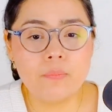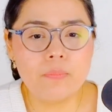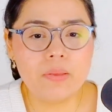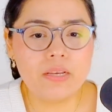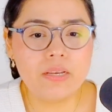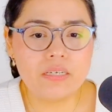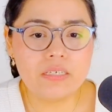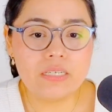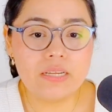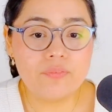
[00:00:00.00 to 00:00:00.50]

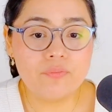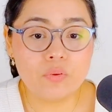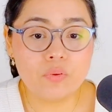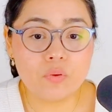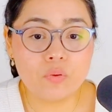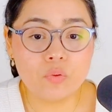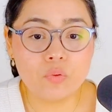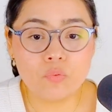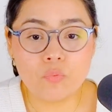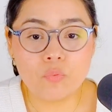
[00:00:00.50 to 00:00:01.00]
been a
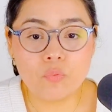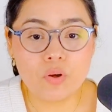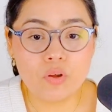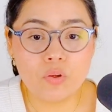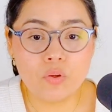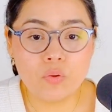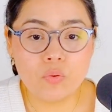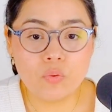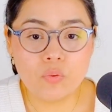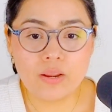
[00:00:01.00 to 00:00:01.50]
difficult
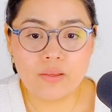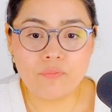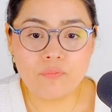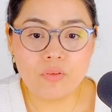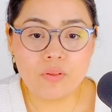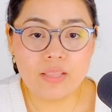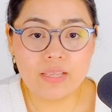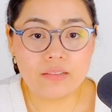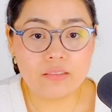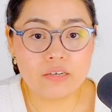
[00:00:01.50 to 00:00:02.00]
road. I
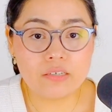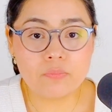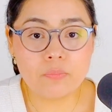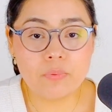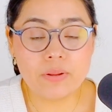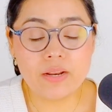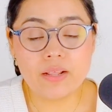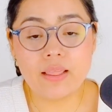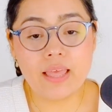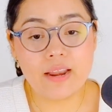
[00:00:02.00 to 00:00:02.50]
feel like there's
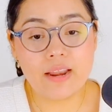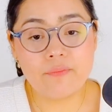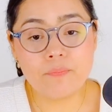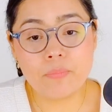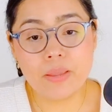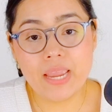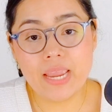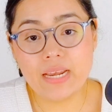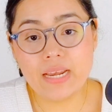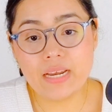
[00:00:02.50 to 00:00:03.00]
been a lot of
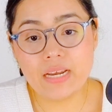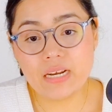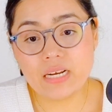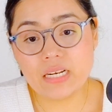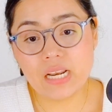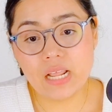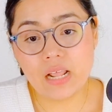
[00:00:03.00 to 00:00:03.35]
pain and